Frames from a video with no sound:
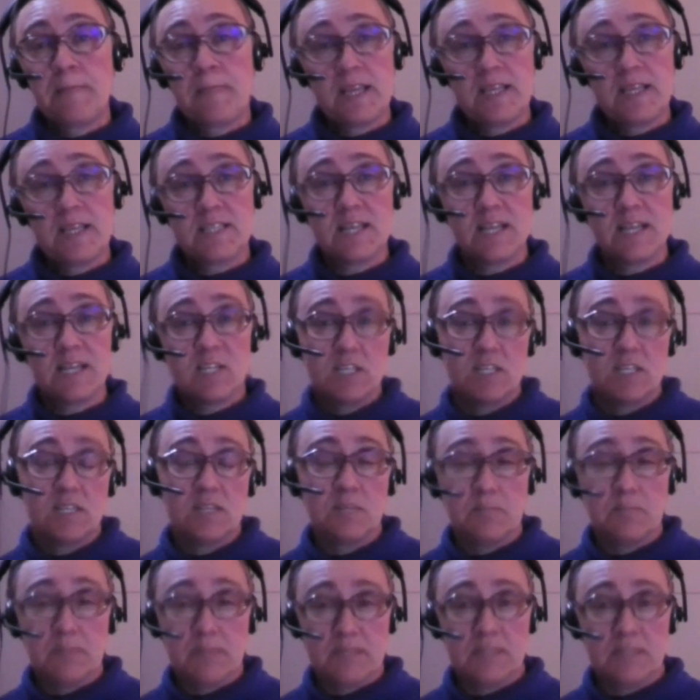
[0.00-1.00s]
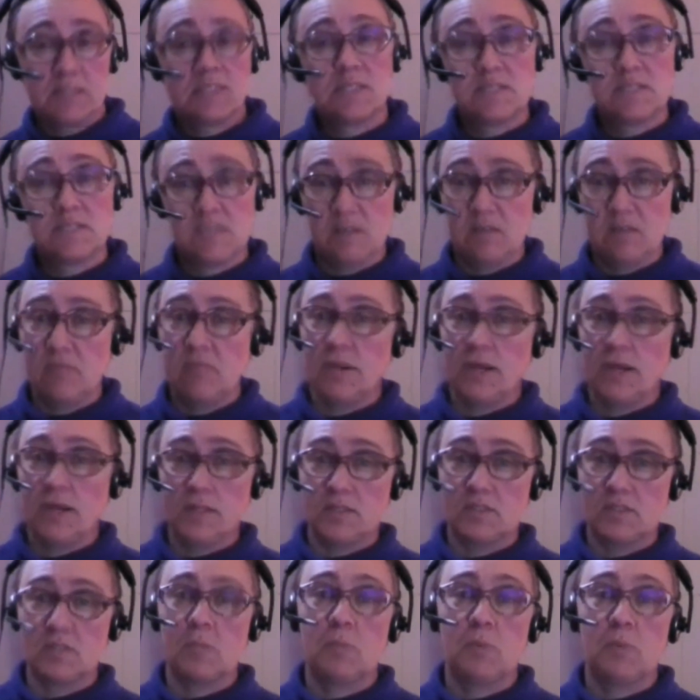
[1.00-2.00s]
it's actually the meditative
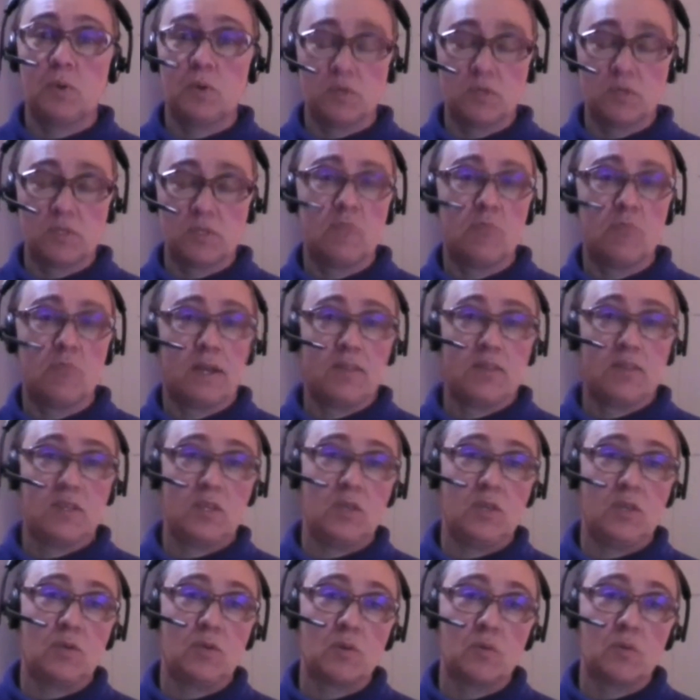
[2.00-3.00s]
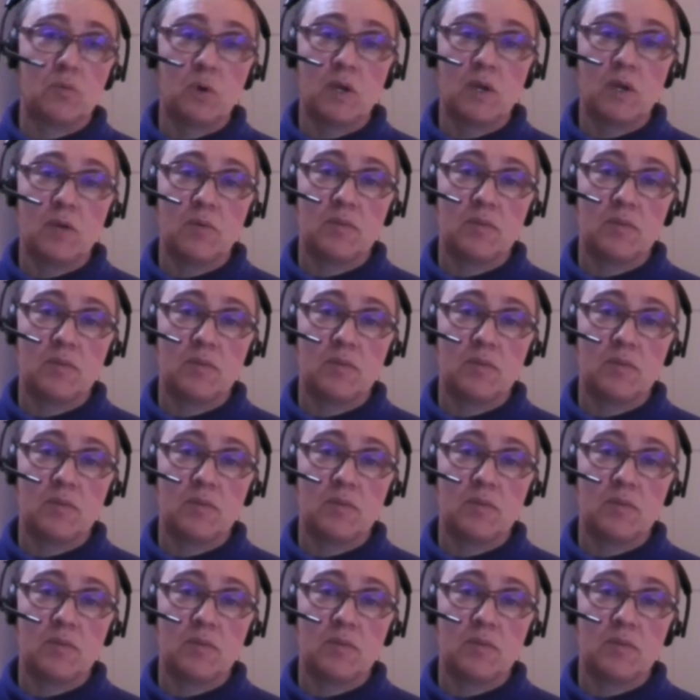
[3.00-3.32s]
and supportive way that you can work